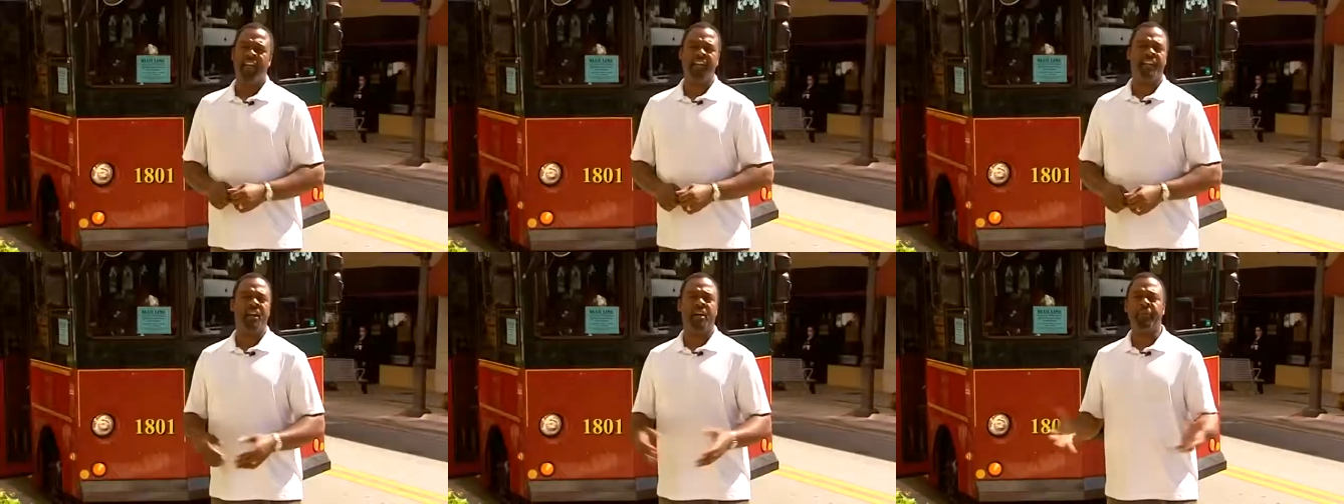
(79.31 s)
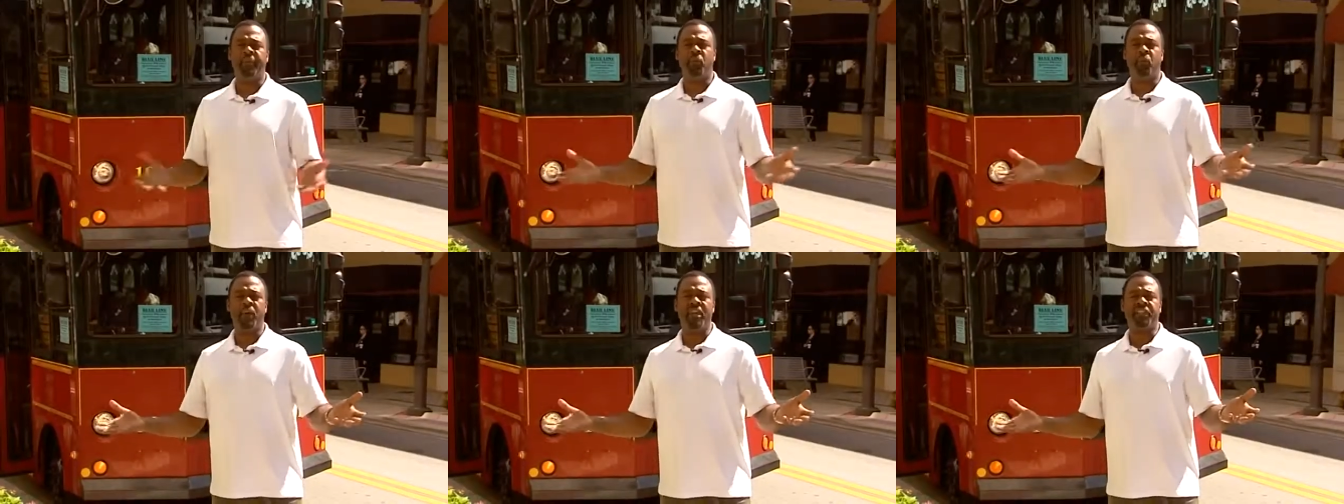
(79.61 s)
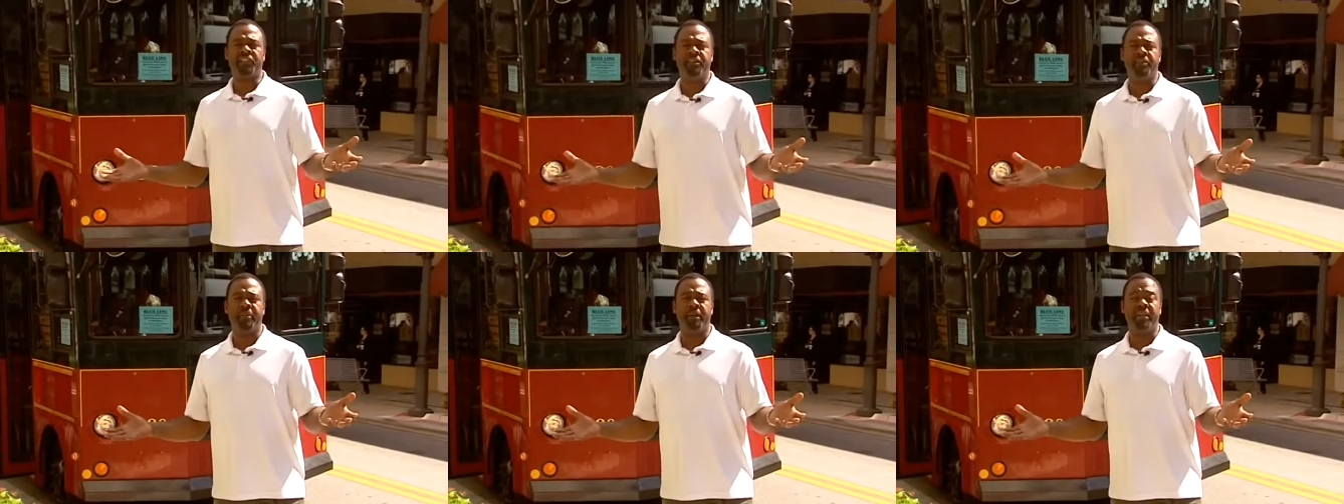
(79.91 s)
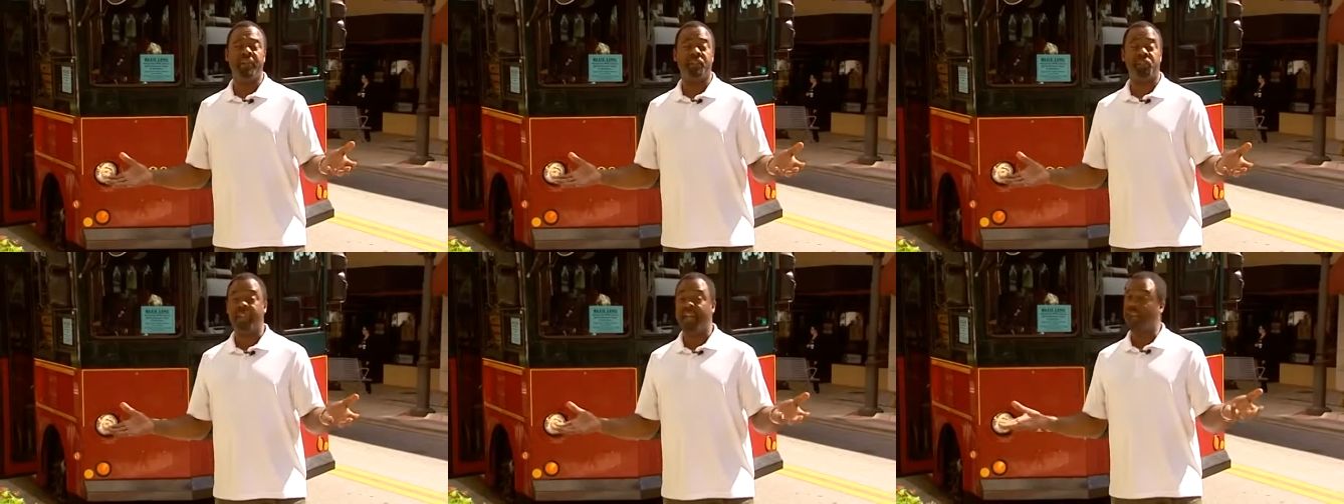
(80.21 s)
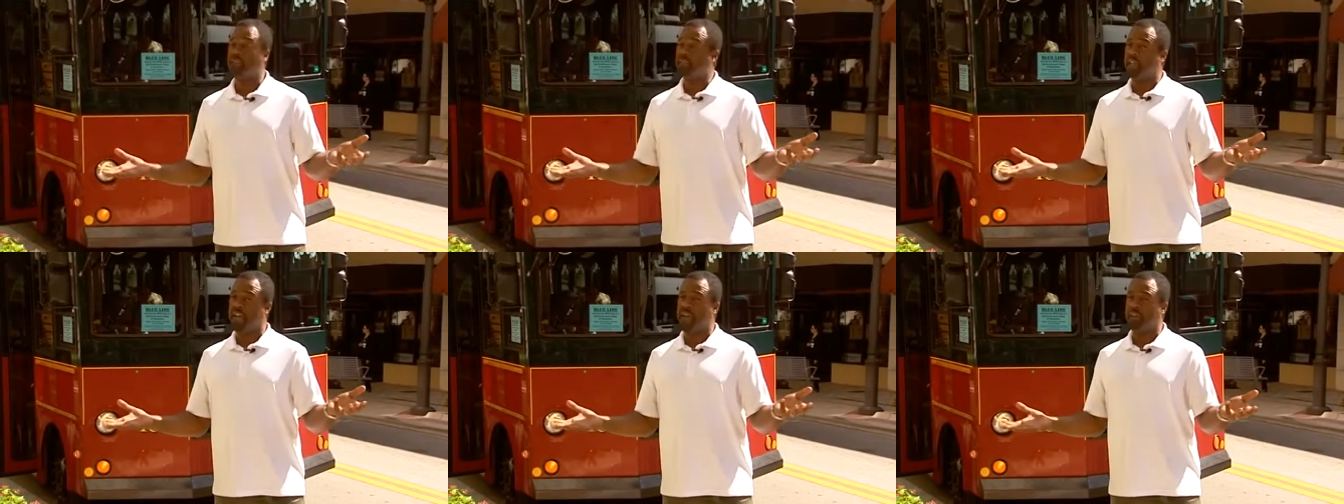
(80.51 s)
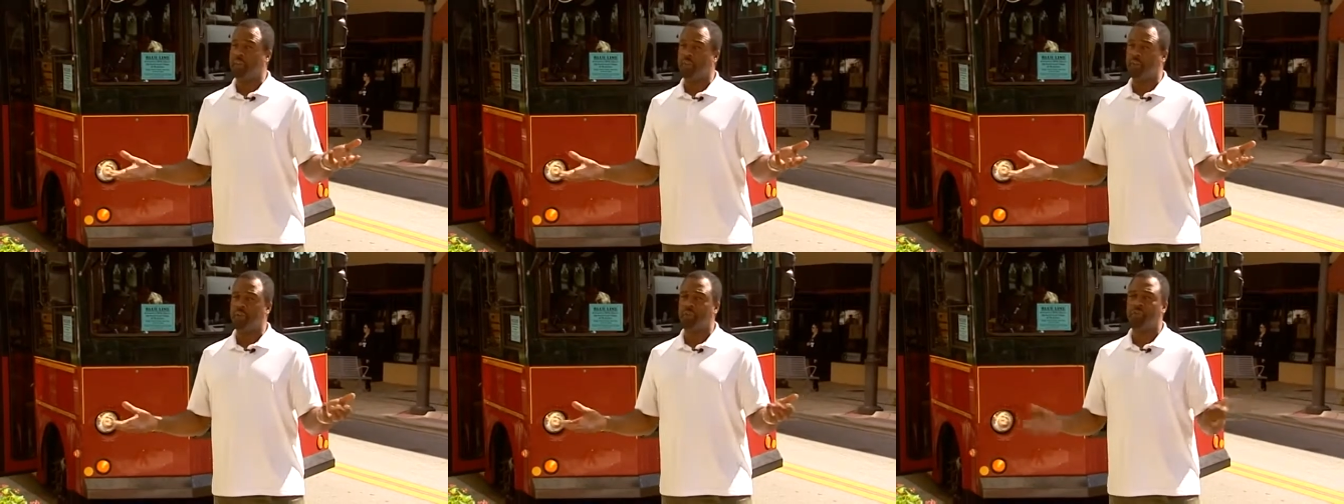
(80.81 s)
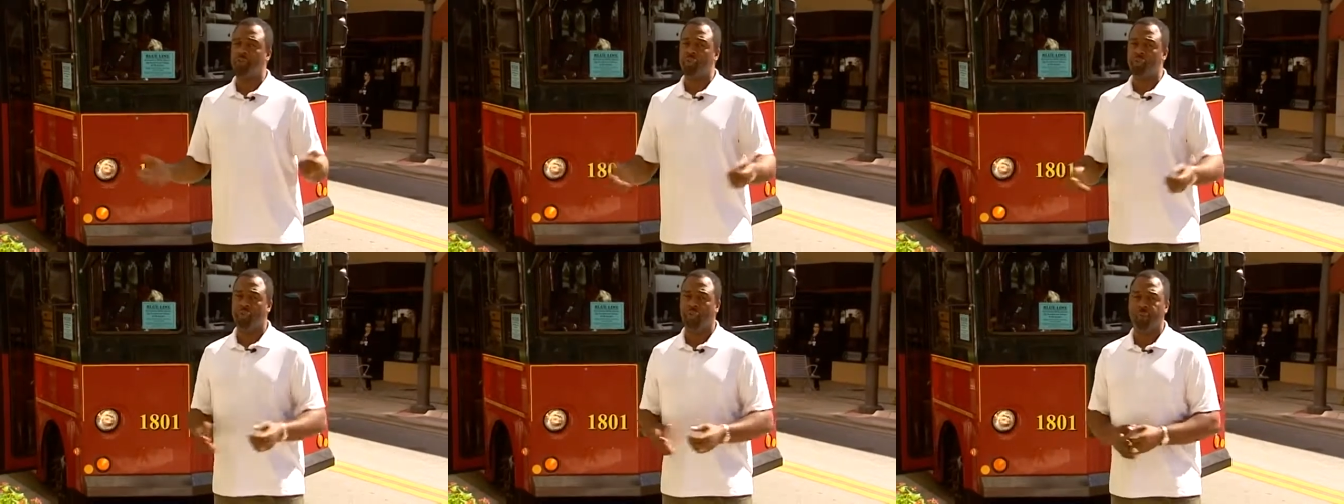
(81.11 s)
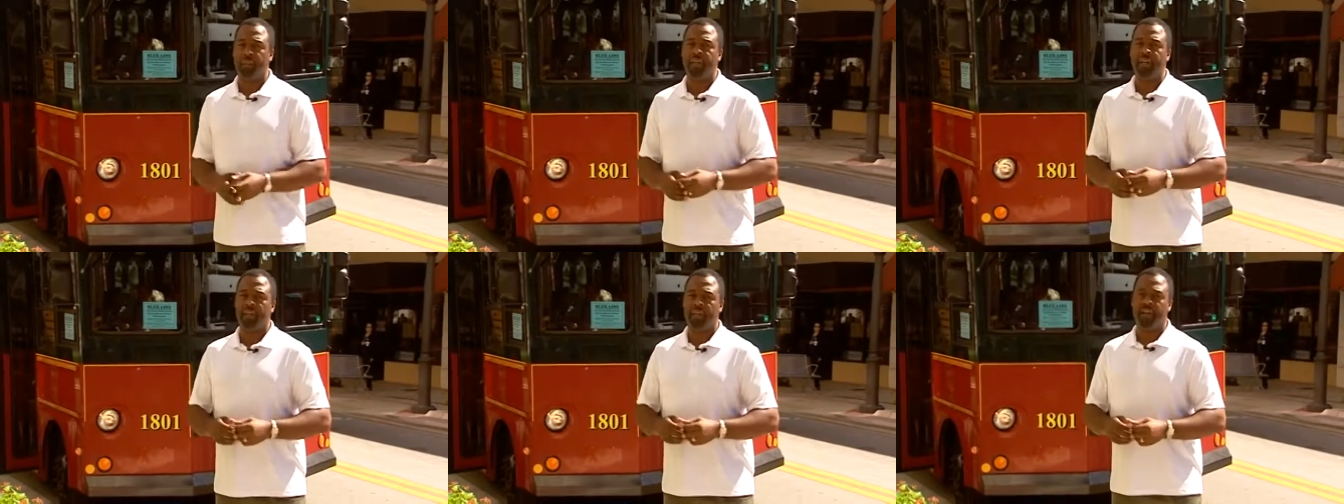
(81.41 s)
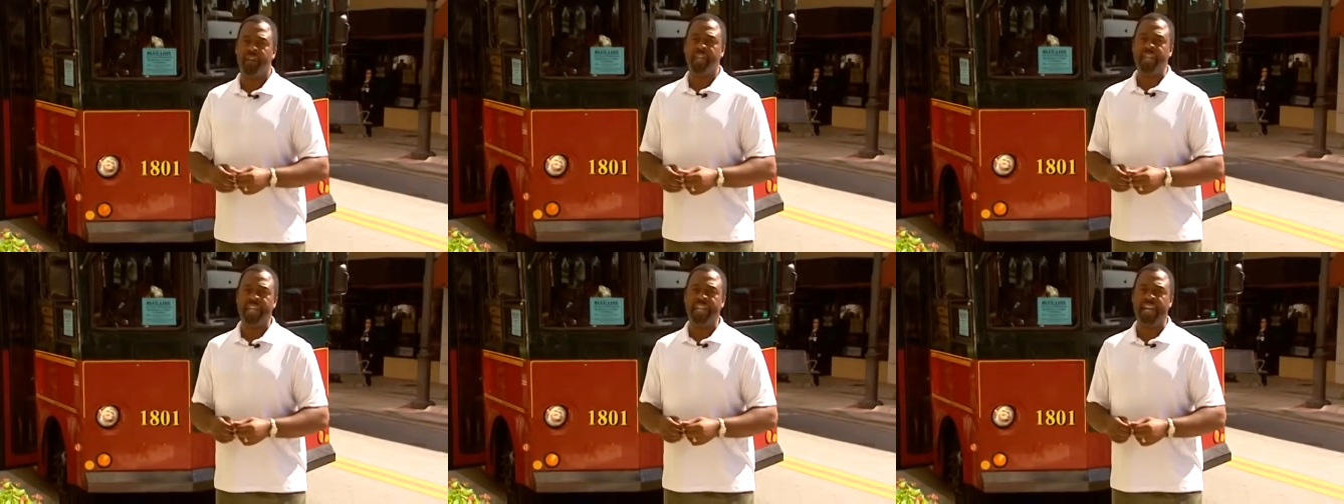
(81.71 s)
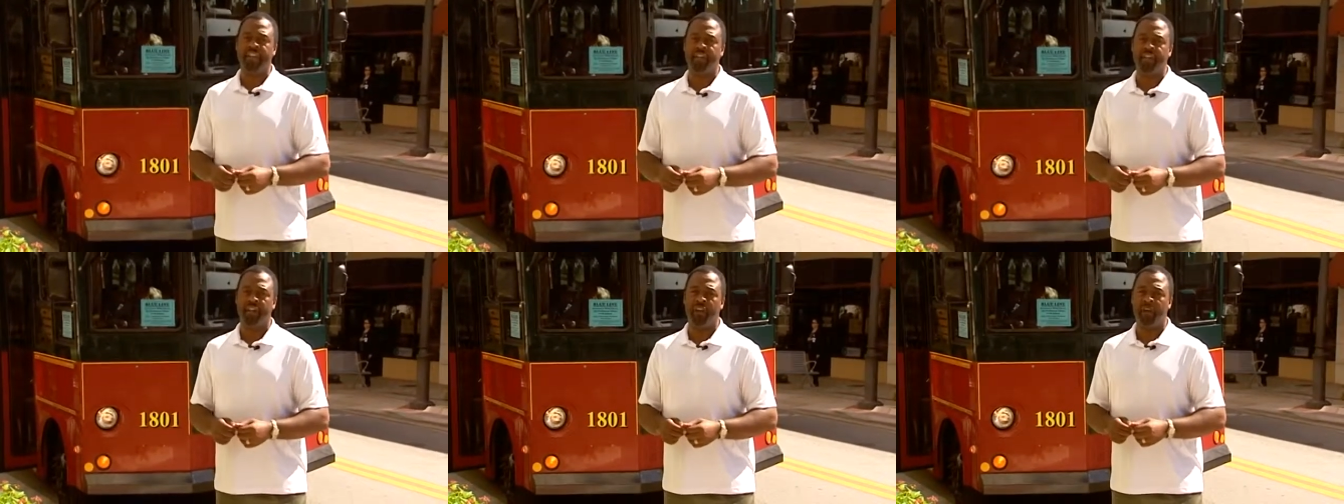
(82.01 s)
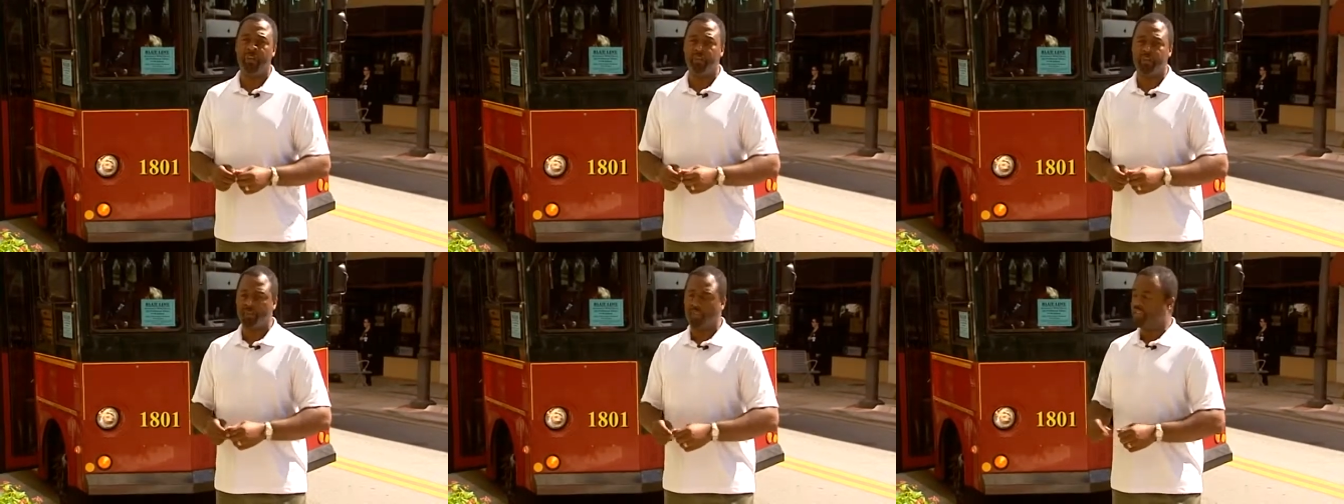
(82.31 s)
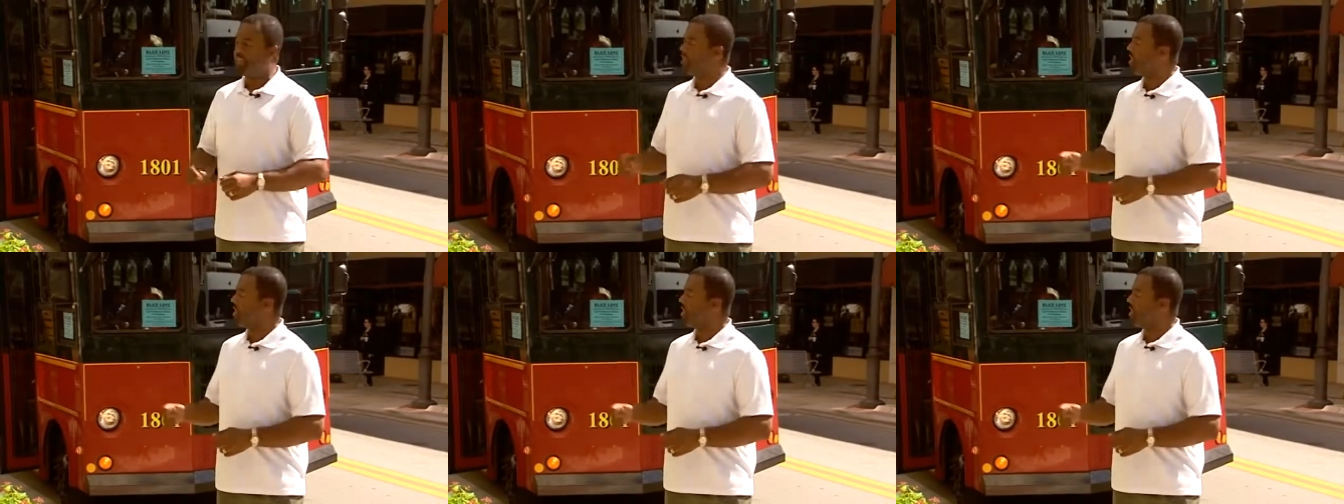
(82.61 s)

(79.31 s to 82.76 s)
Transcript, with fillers: In the coming weeks and months, downtown officials will be looking at the numbers to